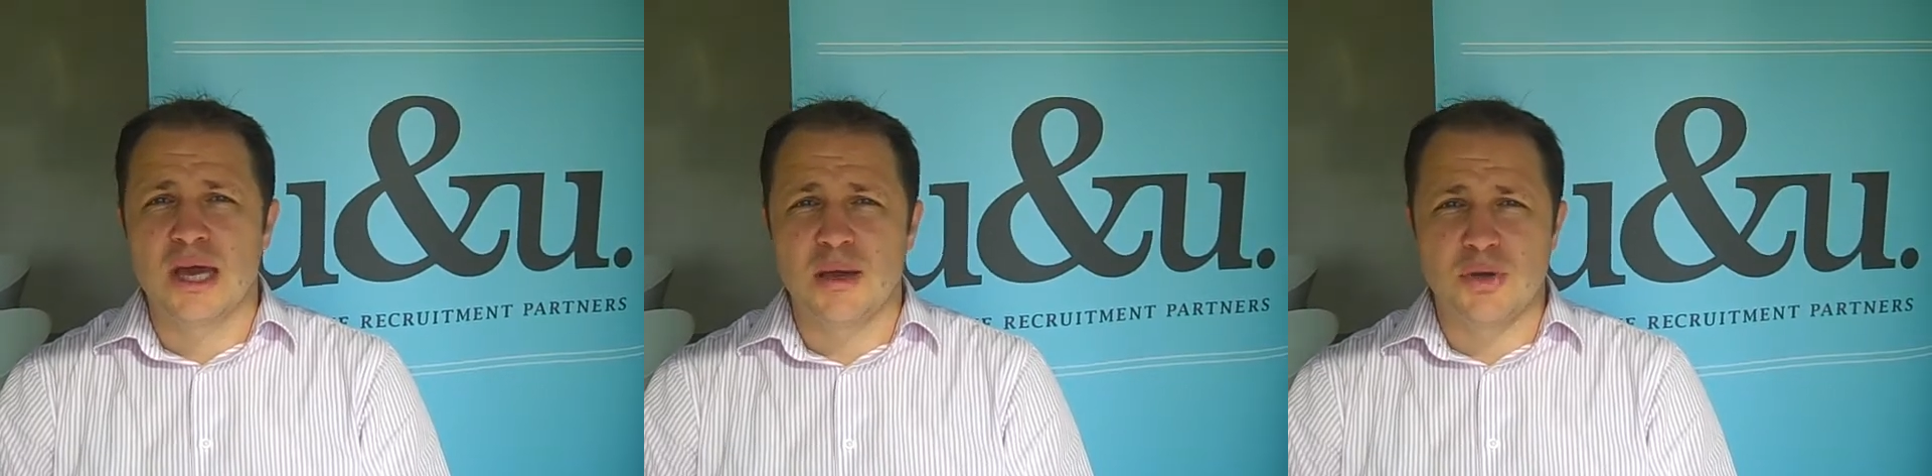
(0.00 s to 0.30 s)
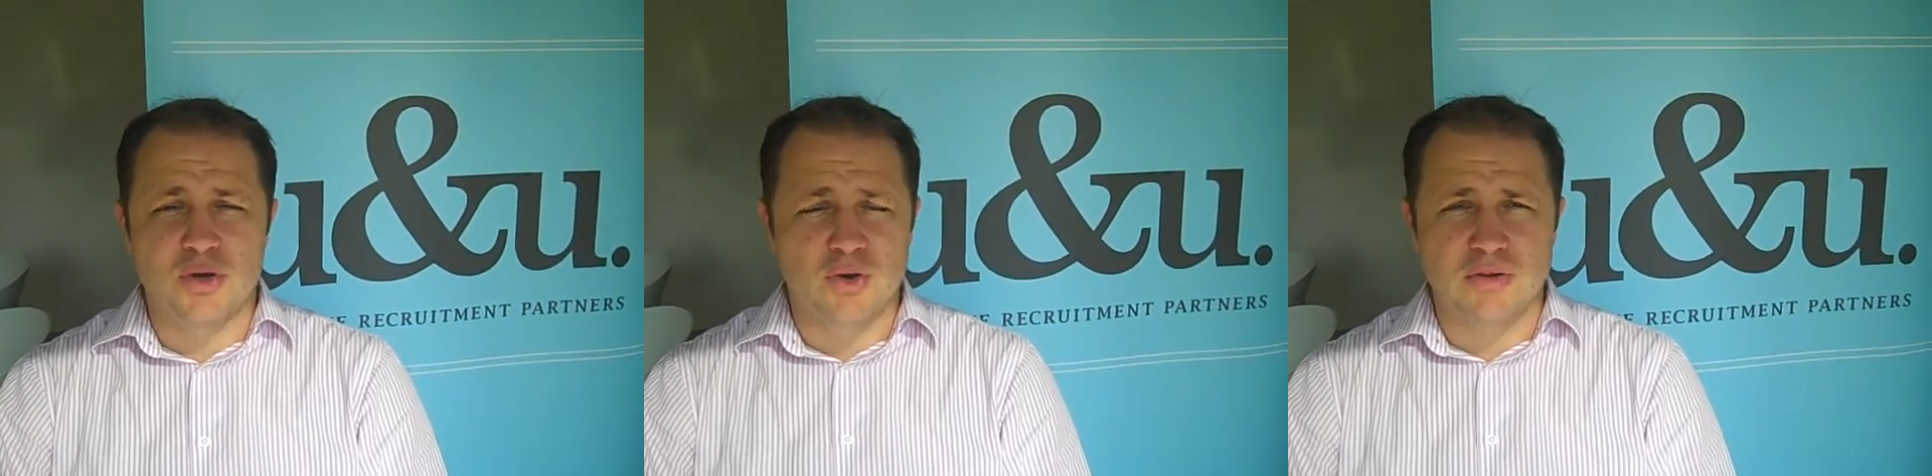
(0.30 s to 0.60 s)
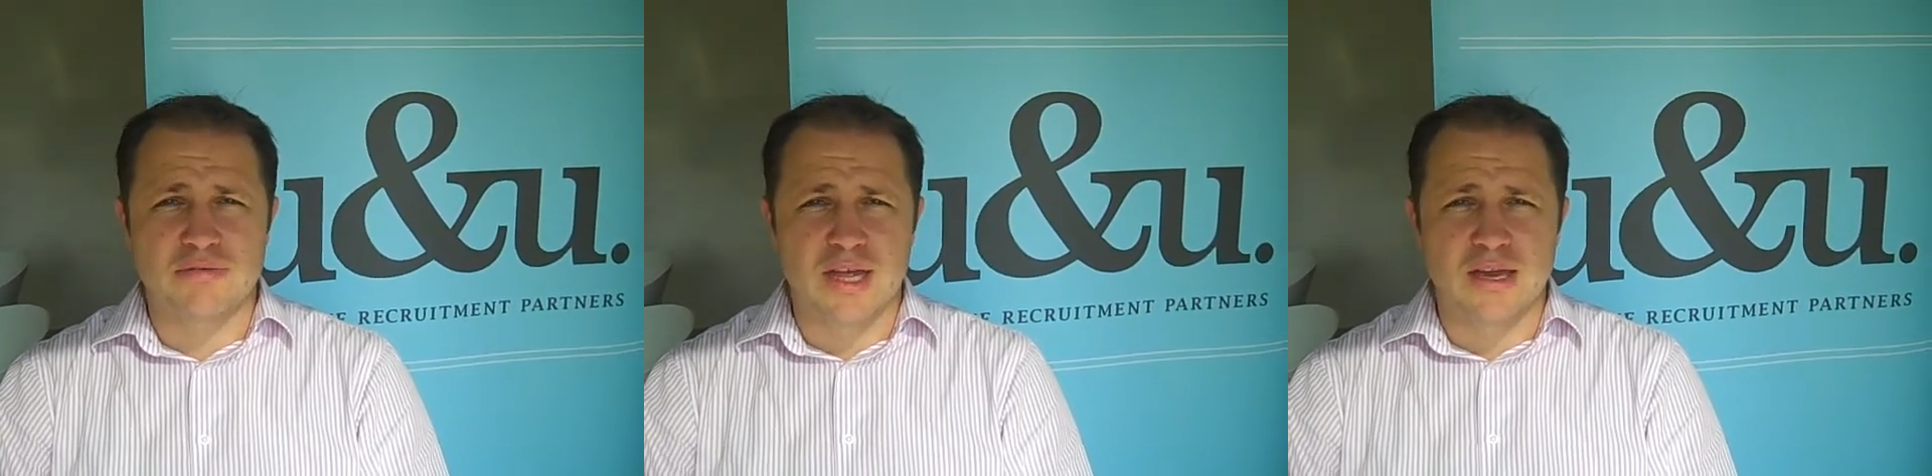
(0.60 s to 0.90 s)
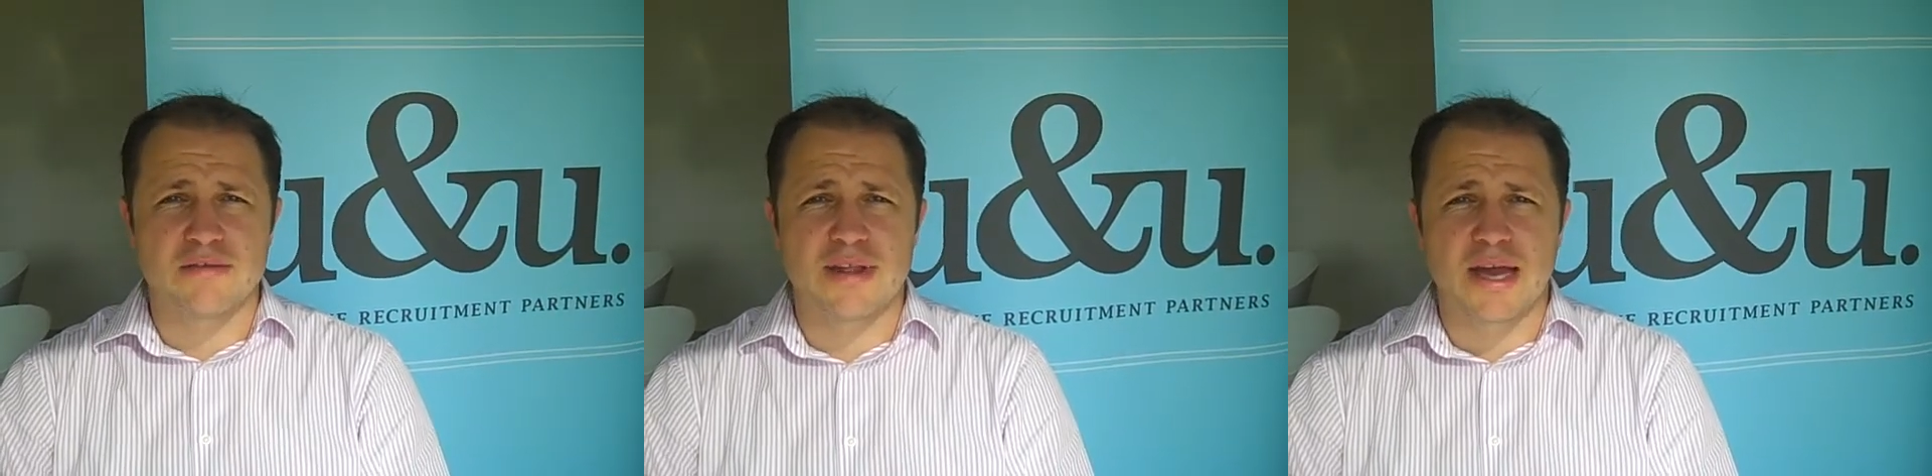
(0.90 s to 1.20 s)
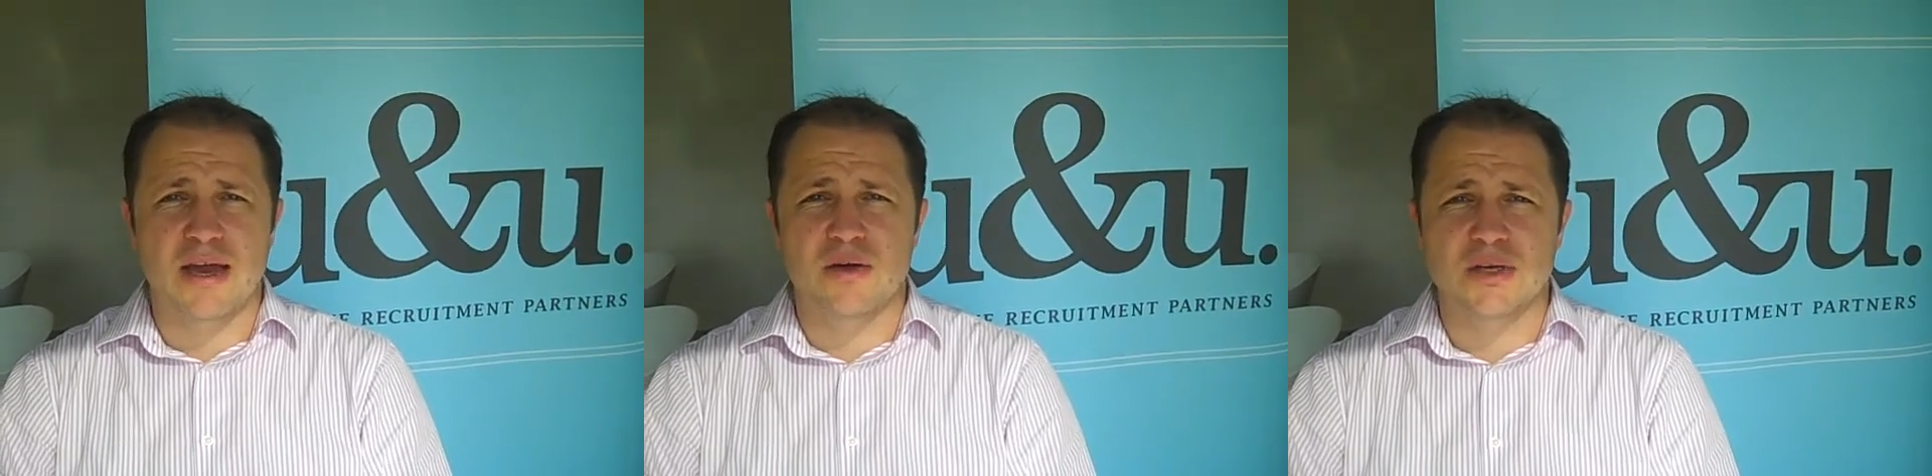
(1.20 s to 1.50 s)
but not a fly-in,
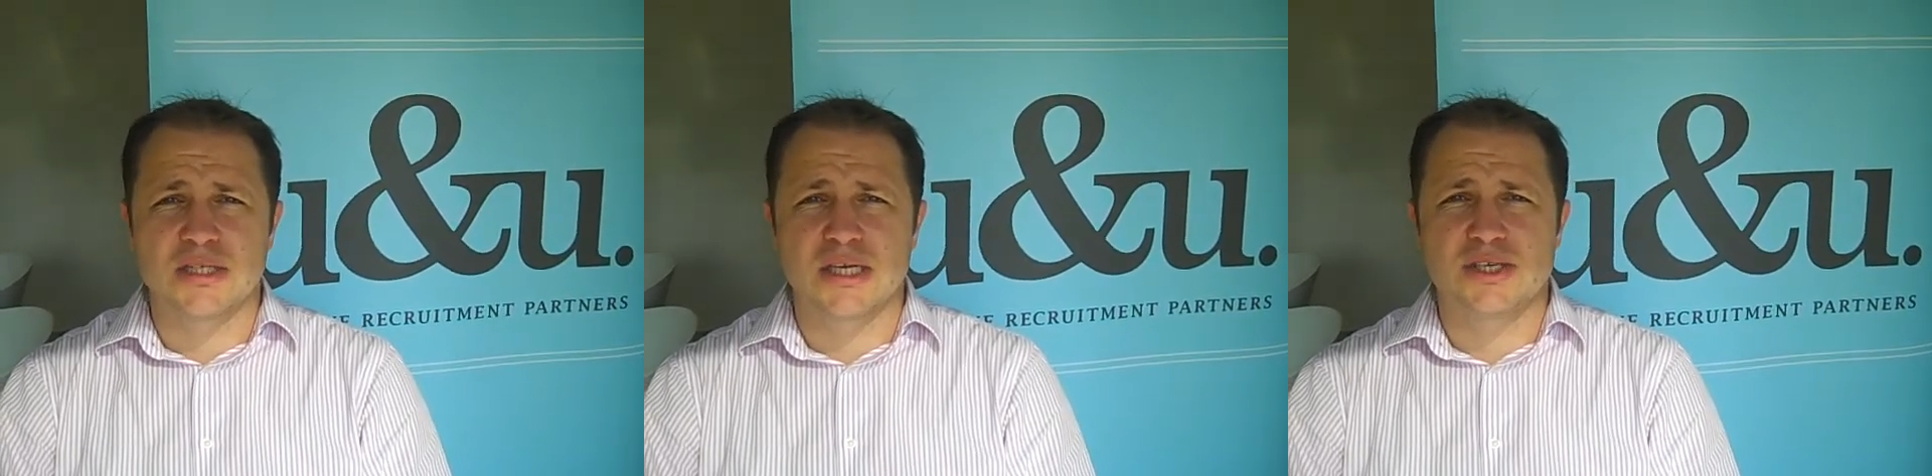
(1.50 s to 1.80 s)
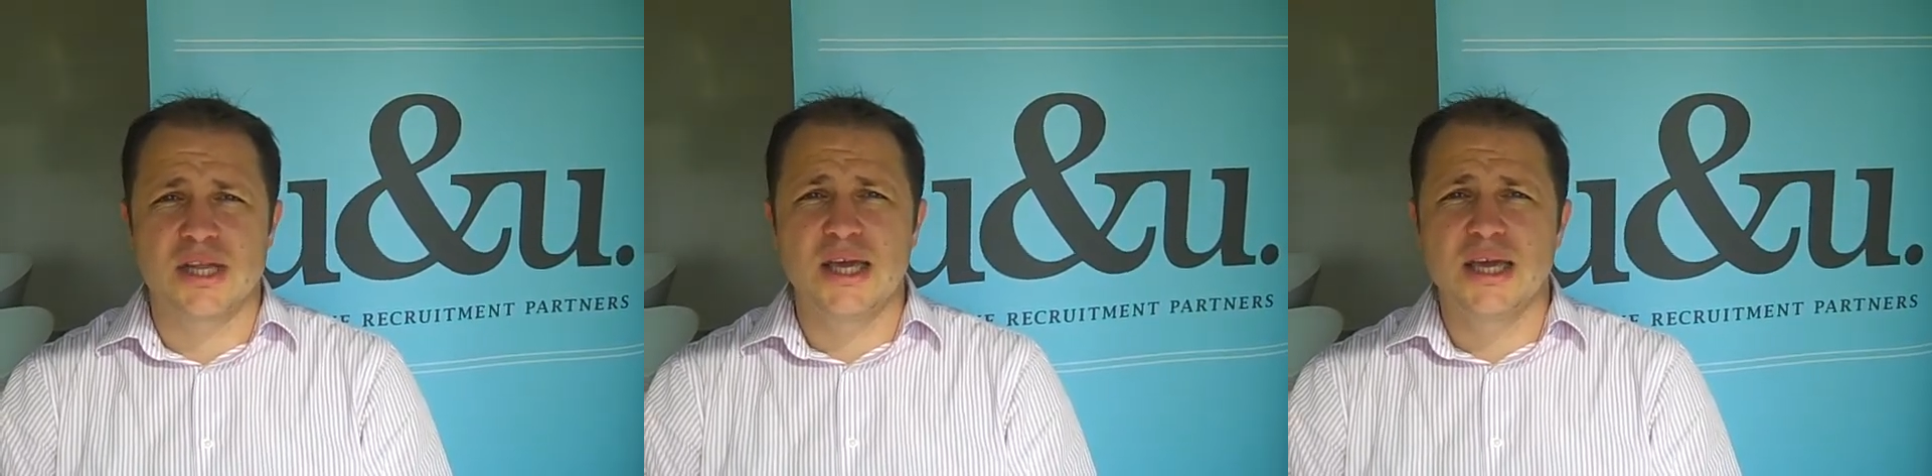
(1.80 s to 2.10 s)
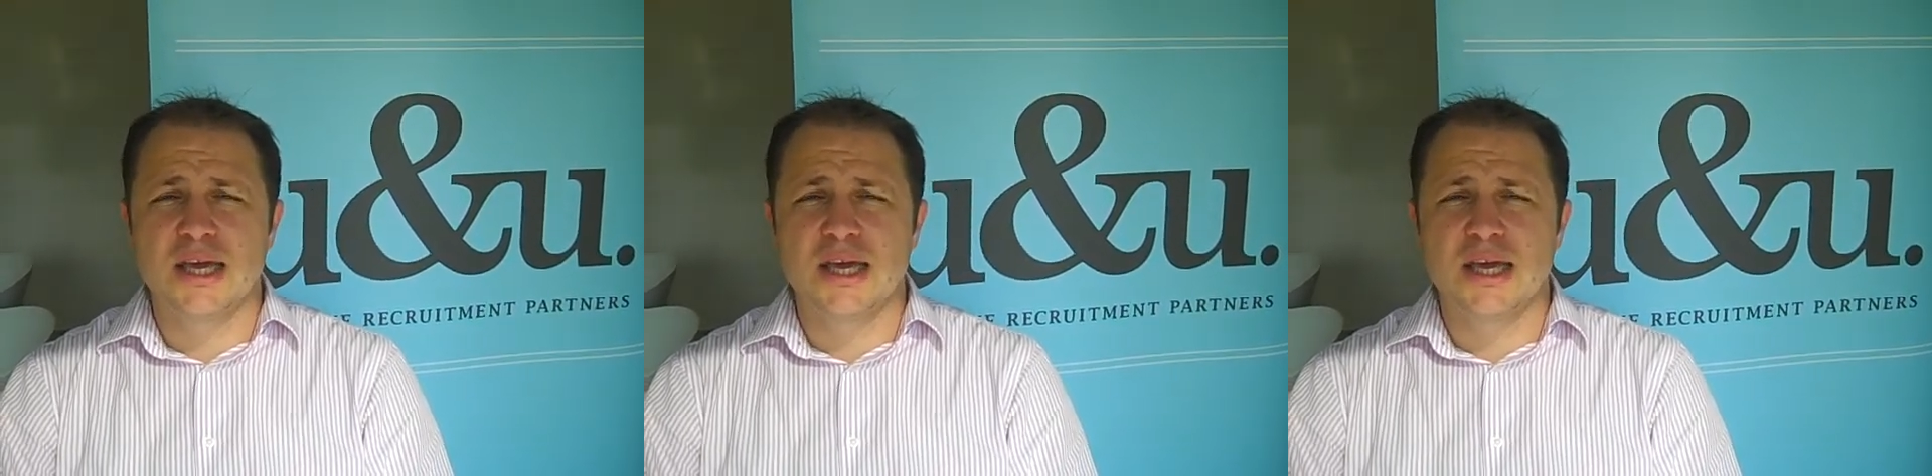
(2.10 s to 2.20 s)
fly-out essentially.